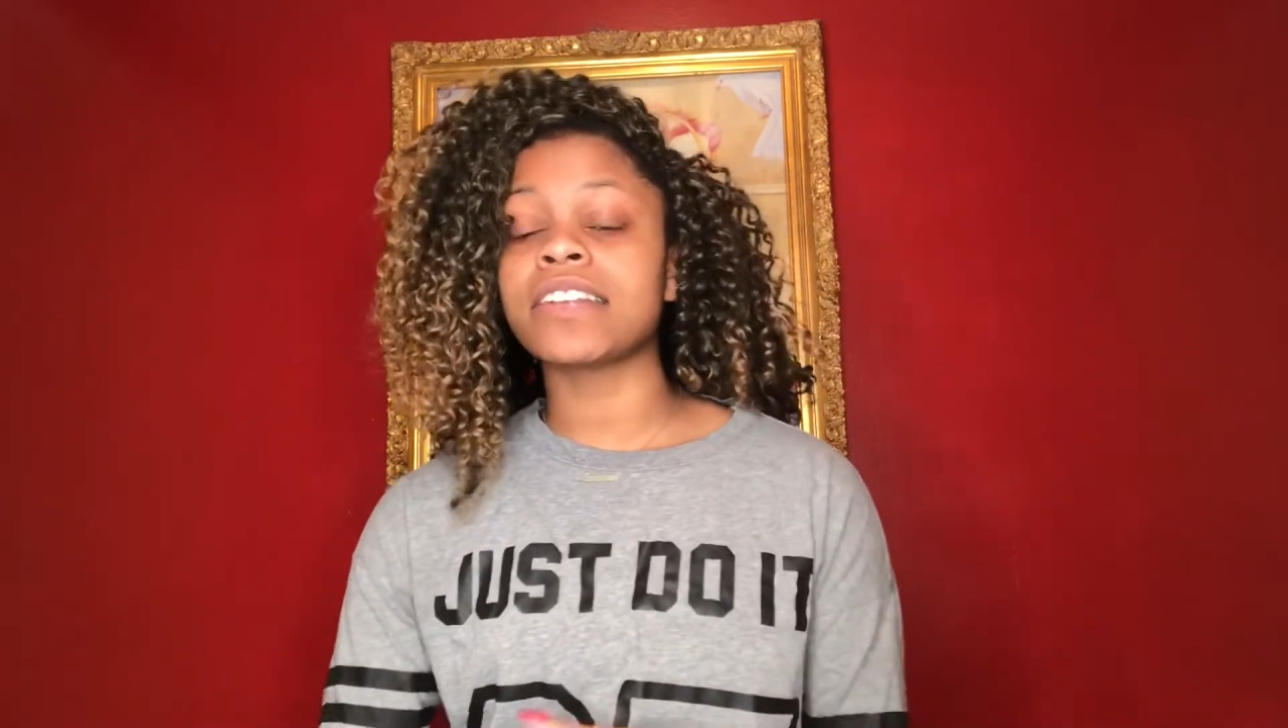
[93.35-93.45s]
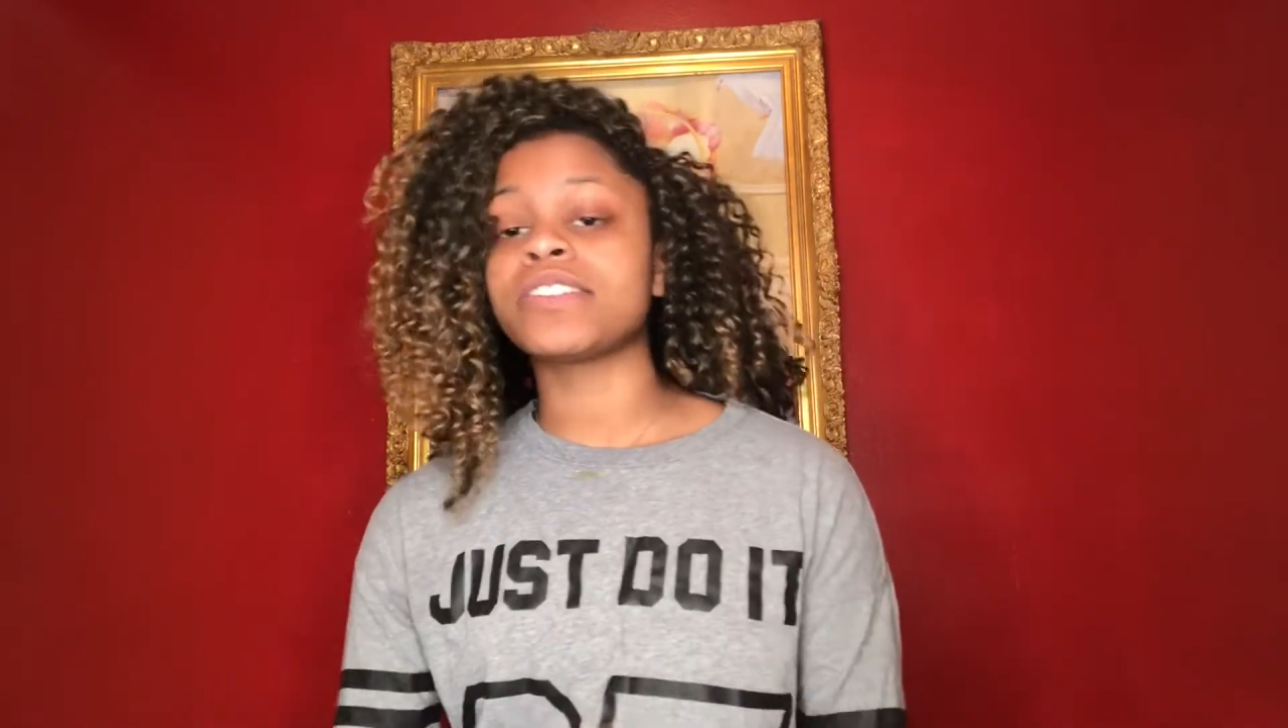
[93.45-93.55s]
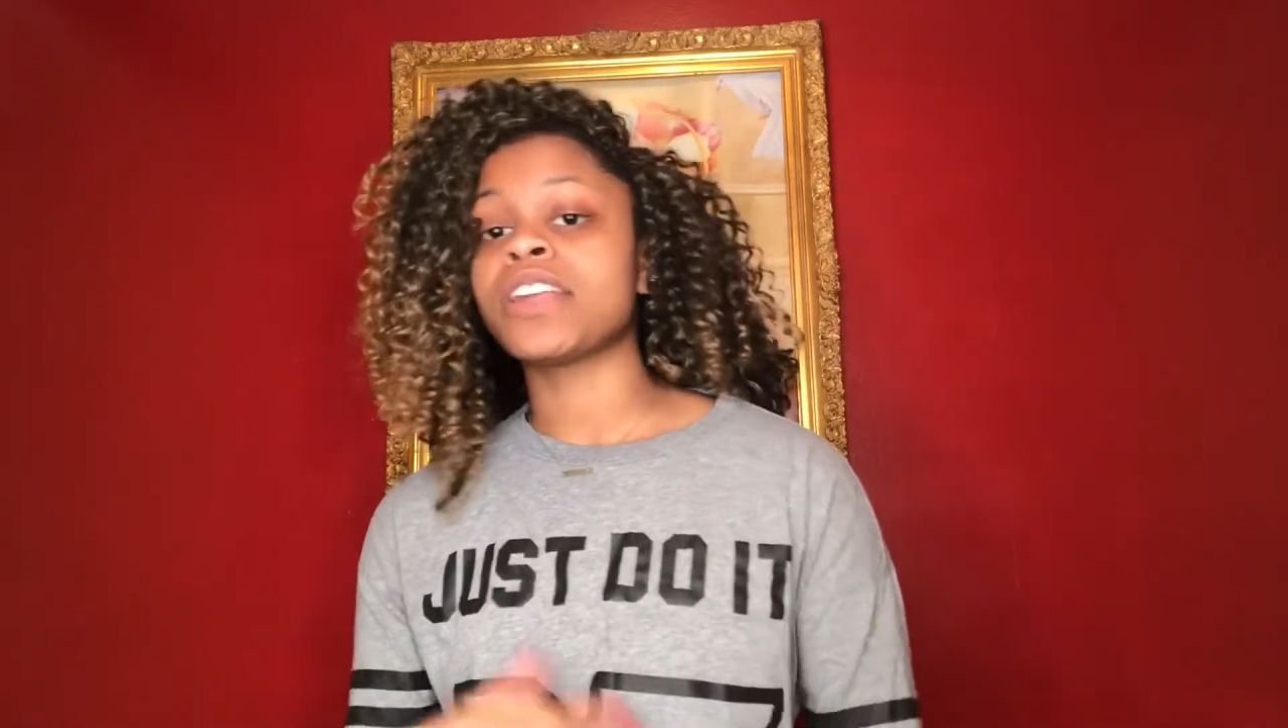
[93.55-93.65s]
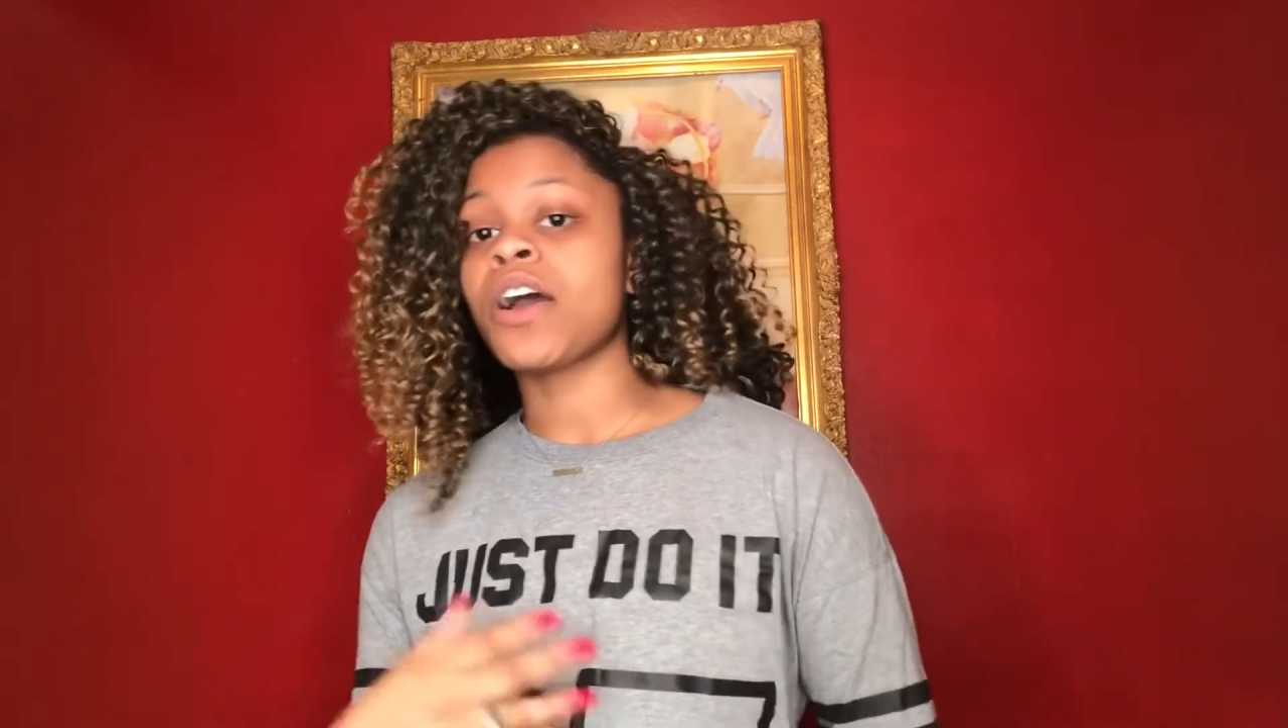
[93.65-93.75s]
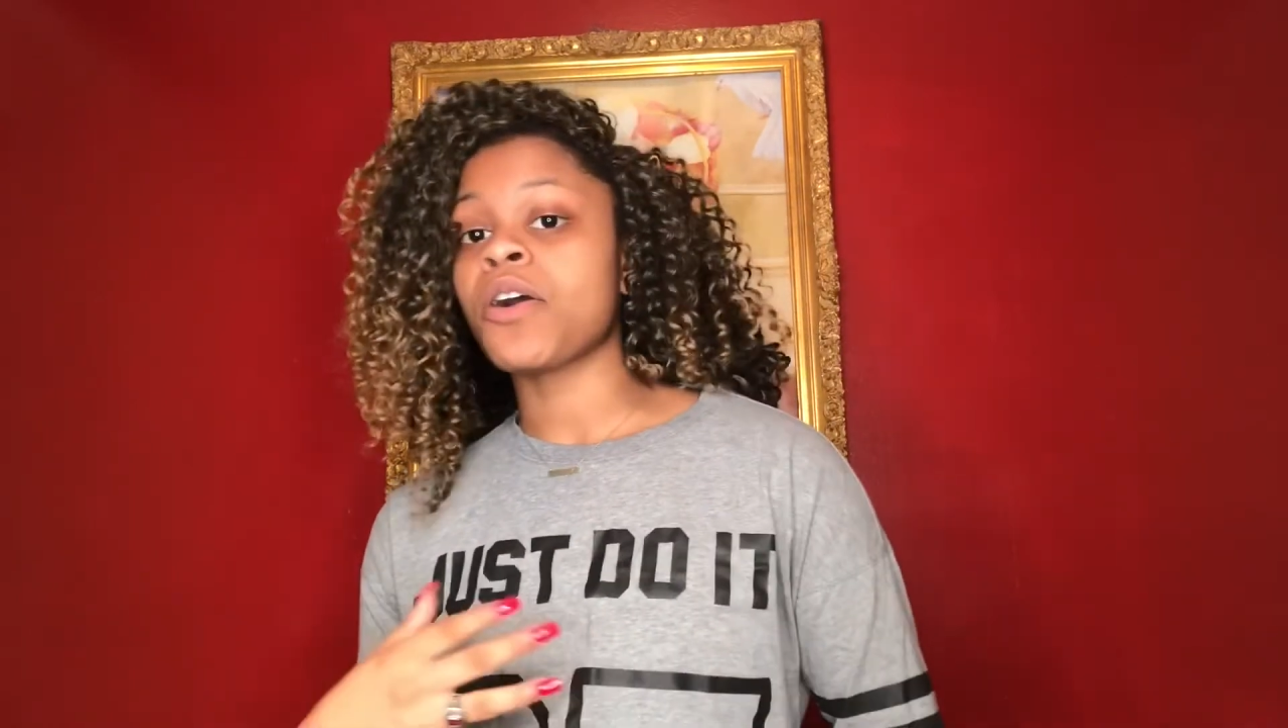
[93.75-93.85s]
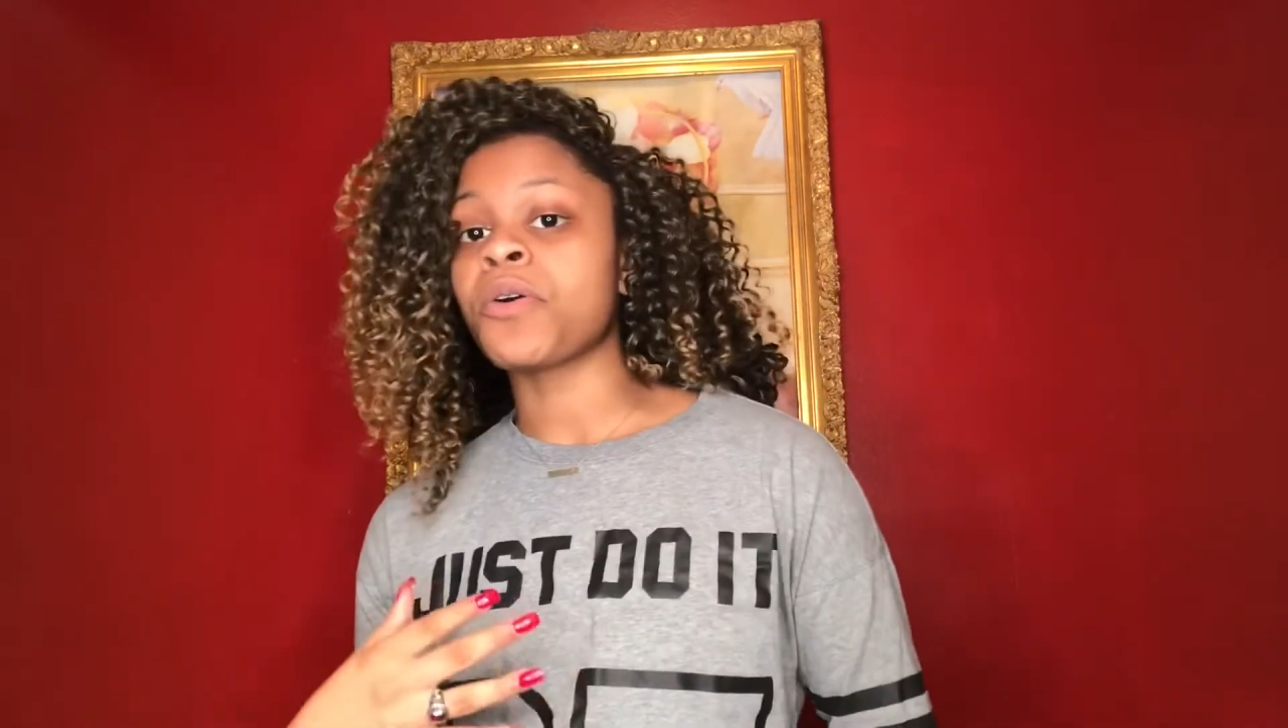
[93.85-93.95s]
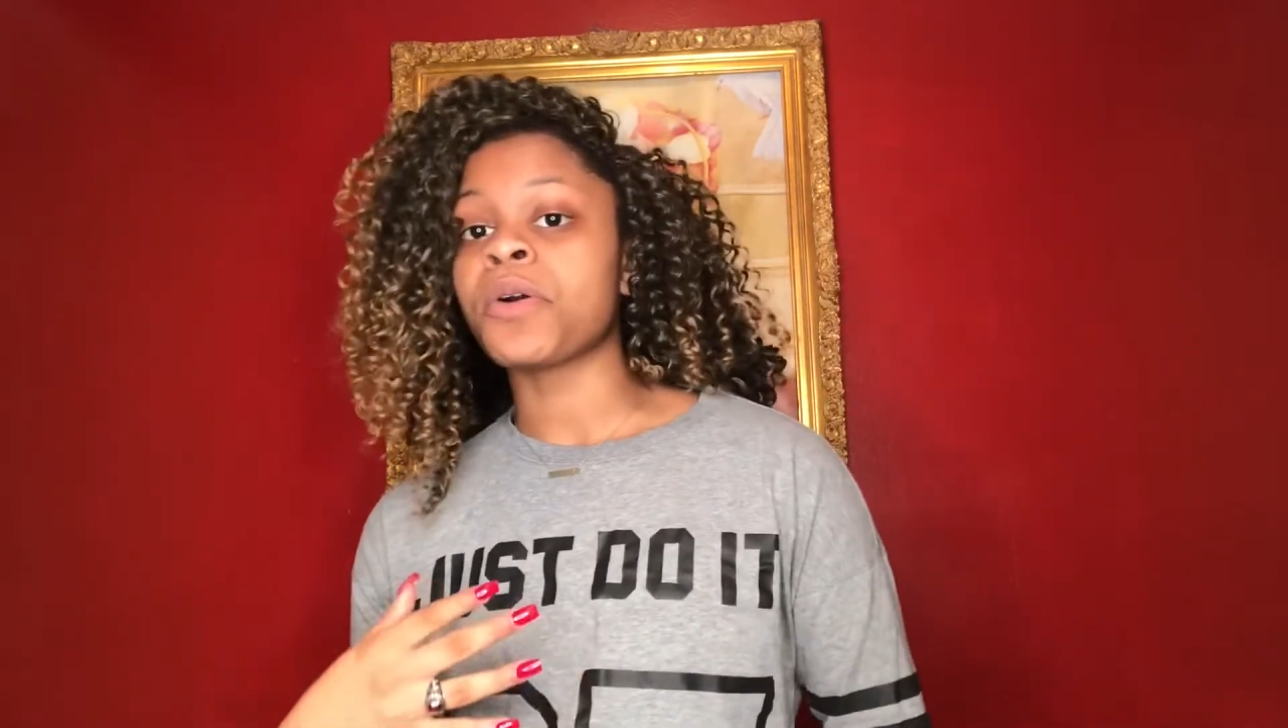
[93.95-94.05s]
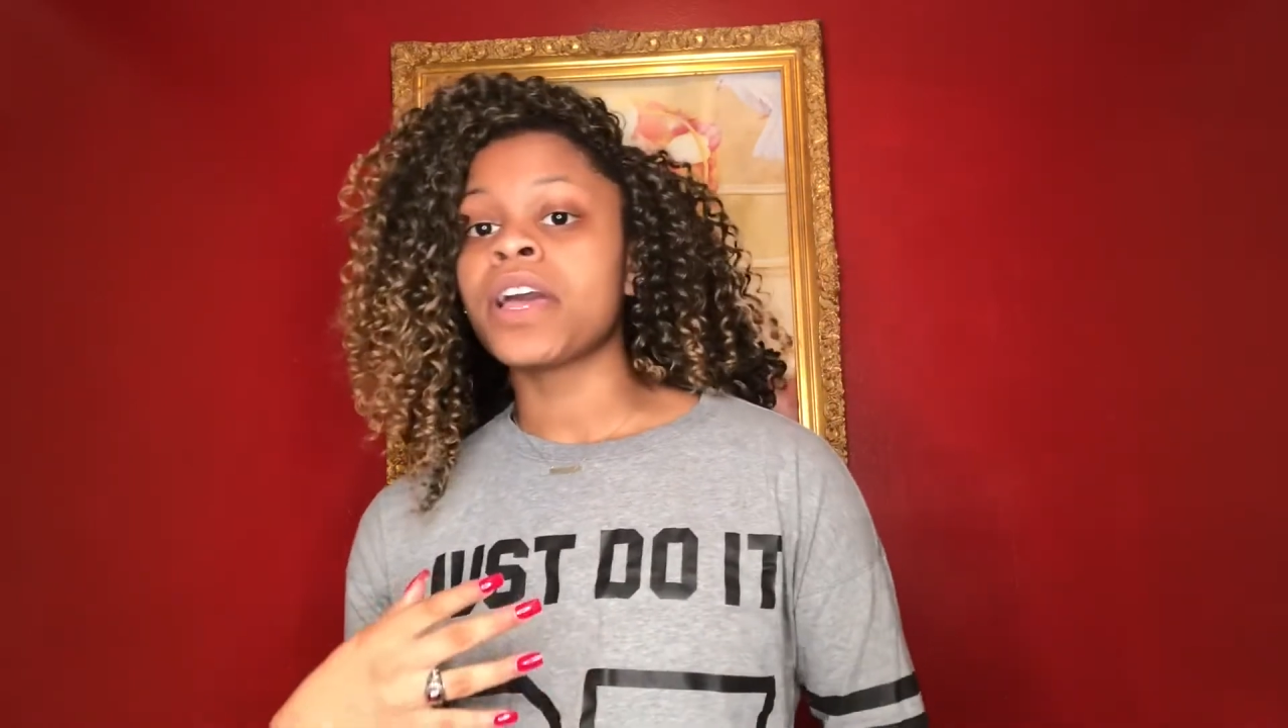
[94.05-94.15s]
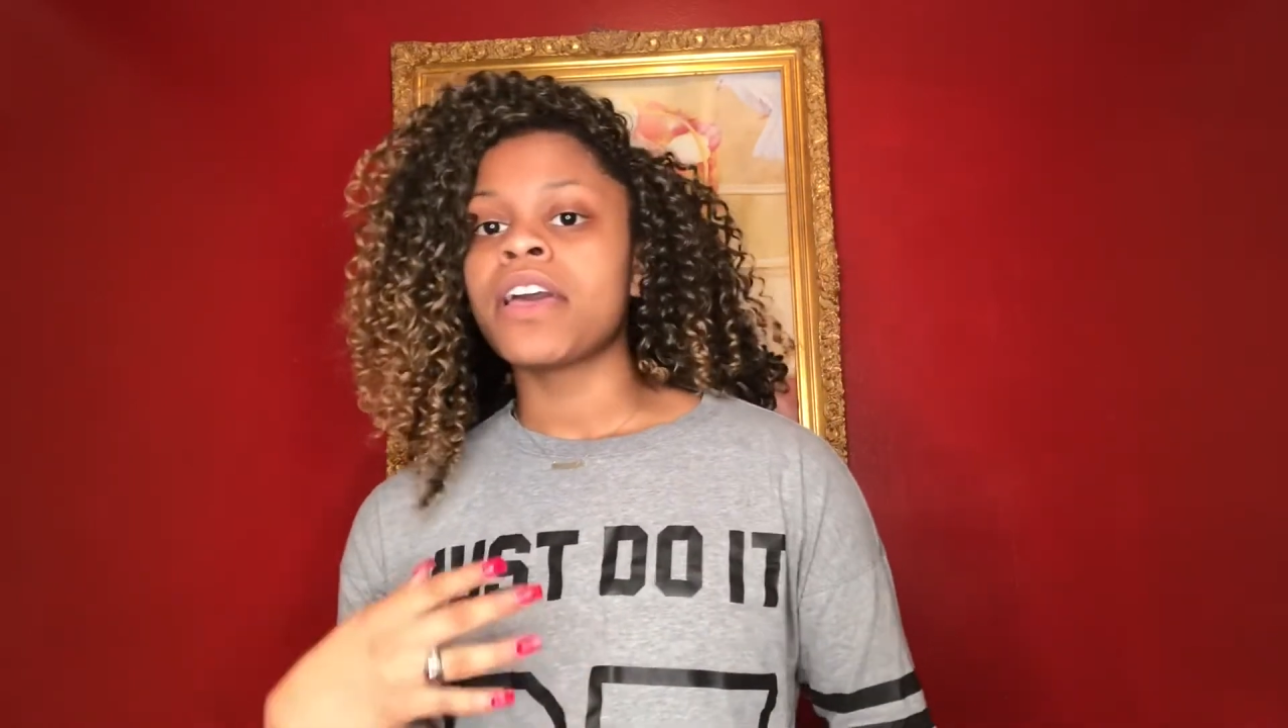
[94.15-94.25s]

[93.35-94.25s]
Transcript: there's no